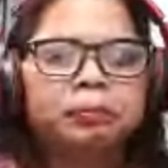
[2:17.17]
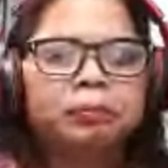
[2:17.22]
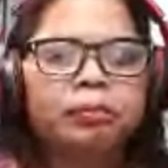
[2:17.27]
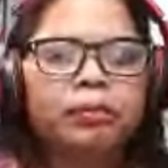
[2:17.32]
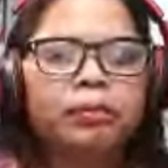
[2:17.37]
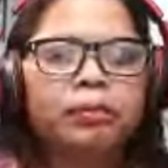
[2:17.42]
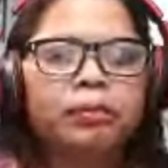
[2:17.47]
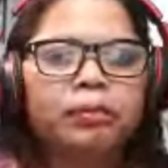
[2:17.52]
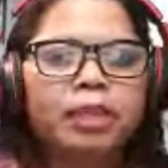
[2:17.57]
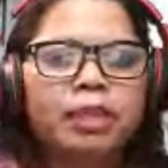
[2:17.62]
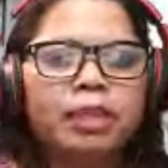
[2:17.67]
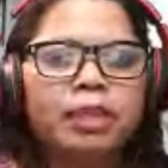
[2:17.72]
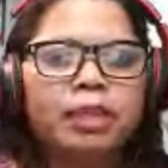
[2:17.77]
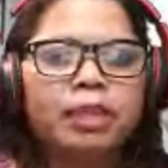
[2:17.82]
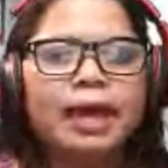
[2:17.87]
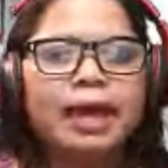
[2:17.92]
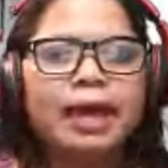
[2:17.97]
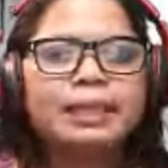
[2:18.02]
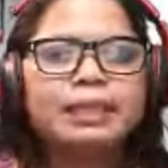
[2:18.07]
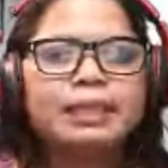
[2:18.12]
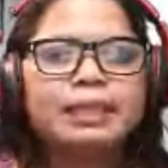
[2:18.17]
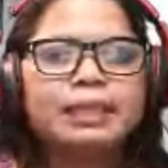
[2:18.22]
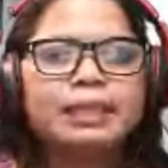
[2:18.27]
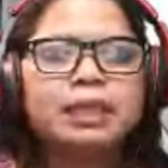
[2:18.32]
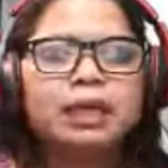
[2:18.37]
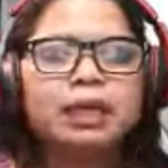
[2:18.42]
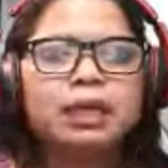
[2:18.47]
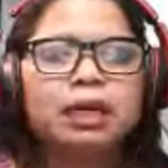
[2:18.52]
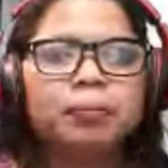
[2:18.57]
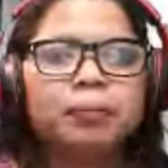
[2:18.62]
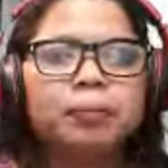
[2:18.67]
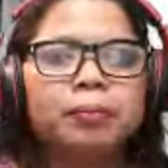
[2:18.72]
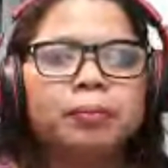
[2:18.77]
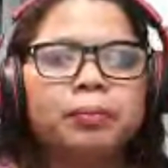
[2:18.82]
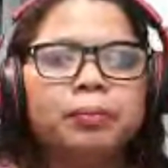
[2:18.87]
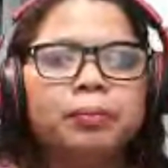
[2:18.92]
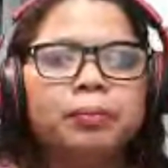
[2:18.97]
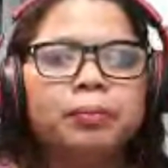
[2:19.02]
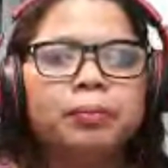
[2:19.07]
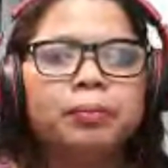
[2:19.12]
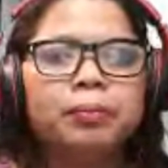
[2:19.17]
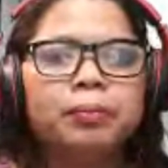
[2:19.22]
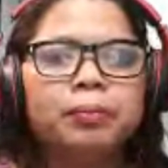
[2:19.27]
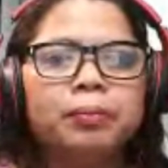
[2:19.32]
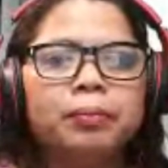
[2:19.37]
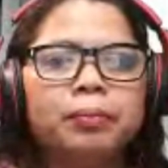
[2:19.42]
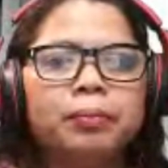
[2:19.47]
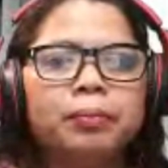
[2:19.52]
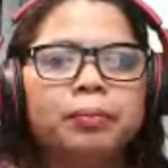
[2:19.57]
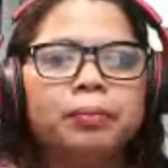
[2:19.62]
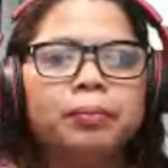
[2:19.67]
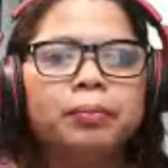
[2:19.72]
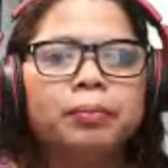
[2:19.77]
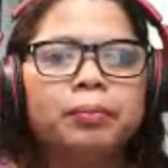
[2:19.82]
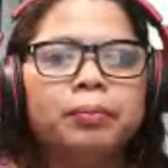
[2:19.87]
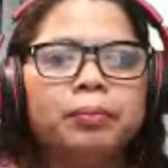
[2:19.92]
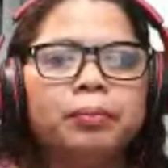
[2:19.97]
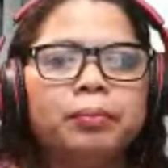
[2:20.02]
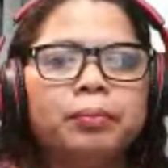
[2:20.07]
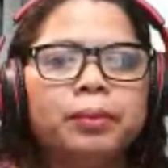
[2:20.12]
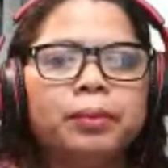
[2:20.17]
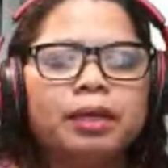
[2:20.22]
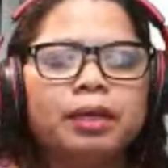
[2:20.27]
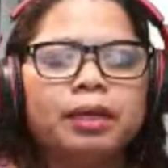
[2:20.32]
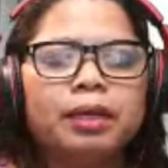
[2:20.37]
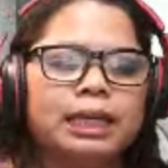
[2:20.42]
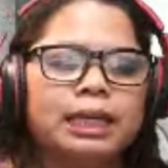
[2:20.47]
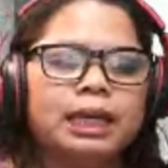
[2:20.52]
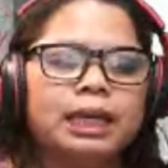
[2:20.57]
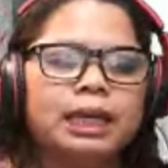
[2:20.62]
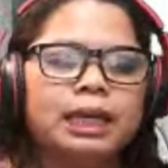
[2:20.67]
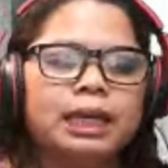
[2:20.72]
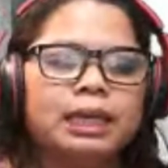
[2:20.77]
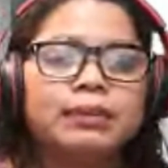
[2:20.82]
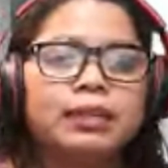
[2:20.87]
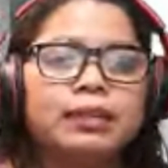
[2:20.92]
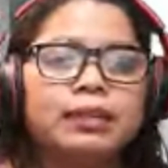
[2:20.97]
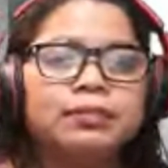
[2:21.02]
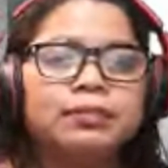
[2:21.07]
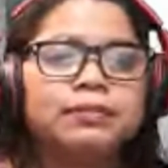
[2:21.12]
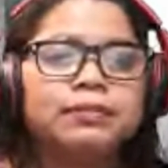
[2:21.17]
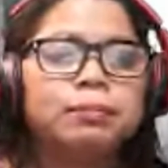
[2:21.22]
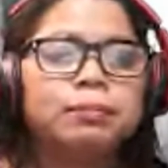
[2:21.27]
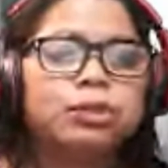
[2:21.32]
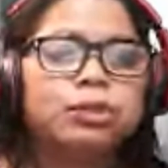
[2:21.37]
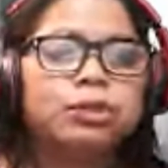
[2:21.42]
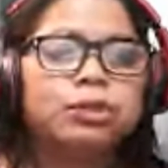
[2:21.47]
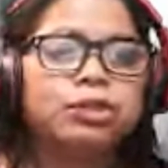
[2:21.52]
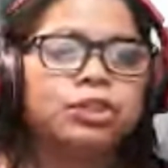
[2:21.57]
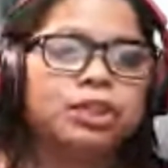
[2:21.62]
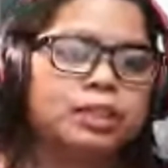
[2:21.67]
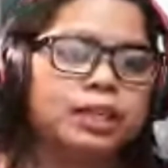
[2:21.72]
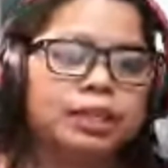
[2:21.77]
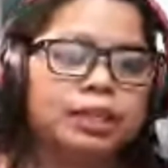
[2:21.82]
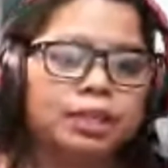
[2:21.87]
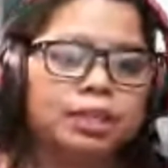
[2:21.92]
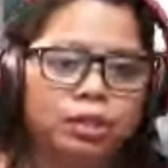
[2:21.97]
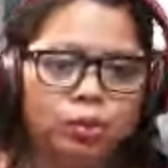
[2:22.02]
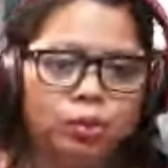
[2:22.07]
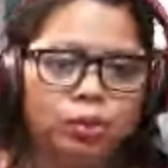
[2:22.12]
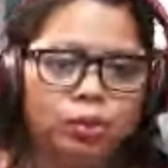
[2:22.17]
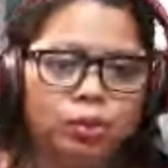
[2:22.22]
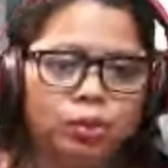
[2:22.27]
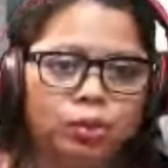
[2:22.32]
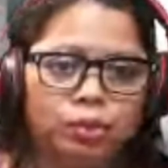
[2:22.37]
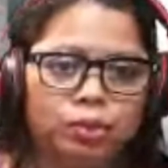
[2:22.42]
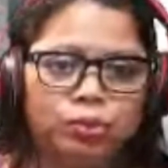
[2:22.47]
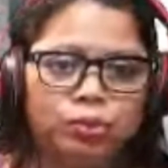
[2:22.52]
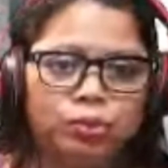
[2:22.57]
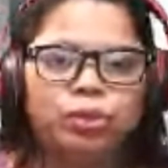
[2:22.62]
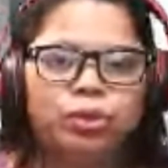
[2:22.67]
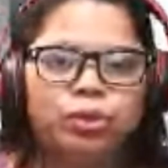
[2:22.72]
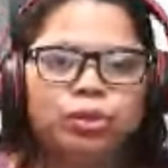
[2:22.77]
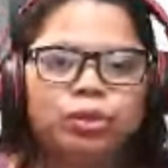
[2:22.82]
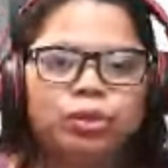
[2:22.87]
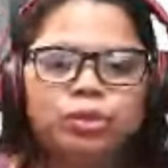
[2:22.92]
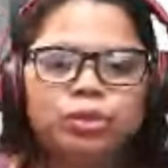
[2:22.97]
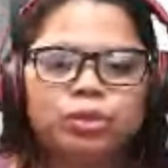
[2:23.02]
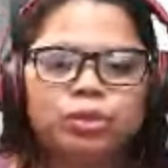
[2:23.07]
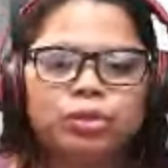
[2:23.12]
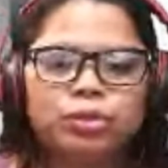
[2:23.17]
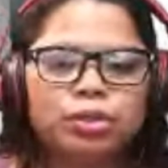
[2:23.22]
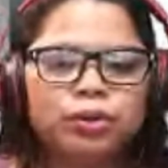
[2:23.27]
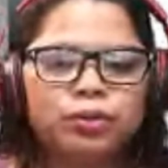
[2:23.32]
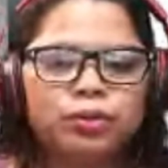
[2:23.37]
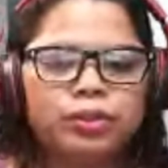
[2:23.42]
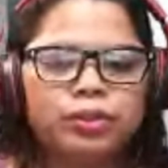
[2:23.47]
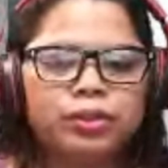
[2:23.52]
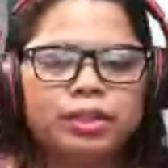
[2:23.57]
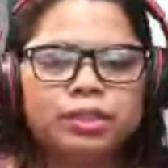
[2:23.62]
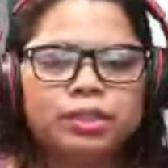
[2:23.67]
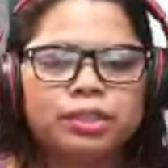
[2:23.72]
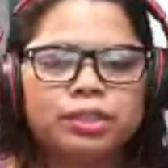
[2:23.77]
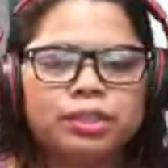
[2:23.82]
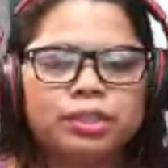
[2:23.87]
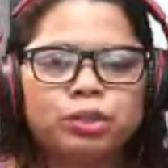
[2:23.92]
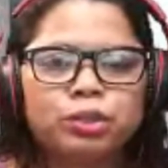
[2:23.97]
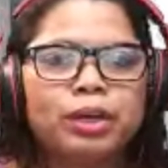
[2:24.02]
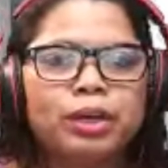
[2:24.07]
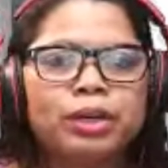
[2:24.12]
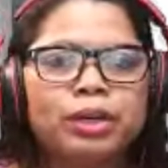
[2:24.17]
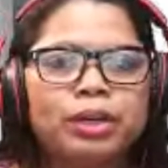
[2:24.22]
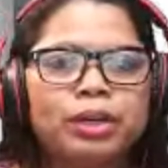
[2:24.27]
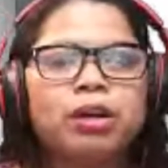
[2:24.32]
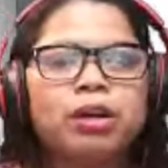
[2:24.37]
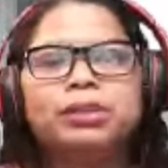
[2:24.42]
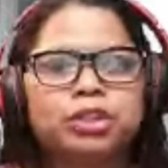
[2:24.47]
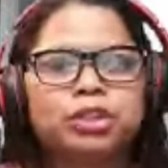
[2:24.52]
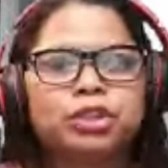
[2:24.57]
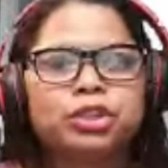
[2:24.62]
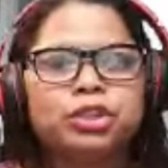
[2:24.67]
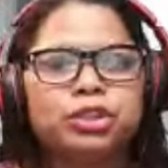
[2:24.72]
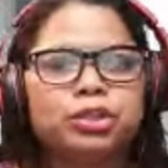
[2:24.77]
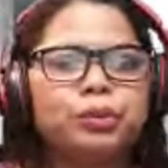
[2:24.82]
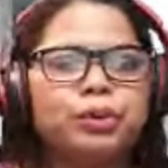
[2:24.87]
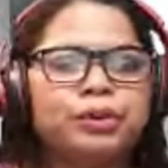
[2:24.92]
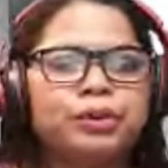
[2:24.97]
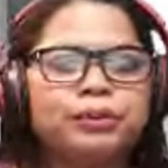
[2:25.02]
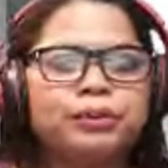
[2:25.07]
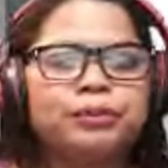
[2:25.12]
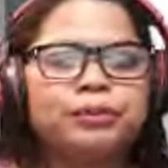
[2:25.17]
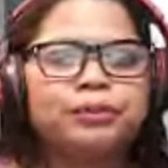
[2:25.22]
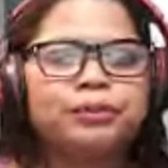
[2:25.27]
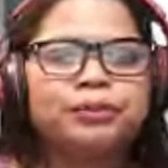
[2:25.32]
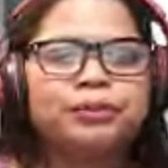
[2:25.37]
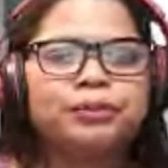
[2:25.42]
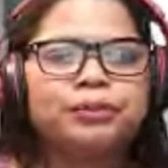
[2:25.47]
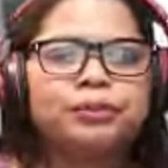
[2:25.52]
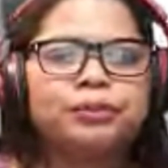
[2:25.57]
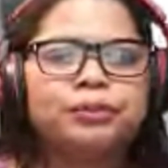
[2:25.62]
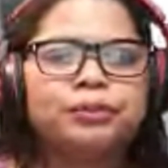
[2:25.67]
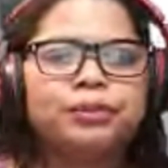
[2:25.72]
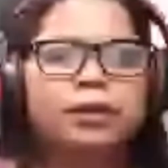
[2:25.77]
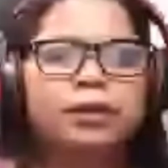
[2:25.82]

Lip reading: is that they are leaking even if the machine is not in use. So that's one of the common issue with um,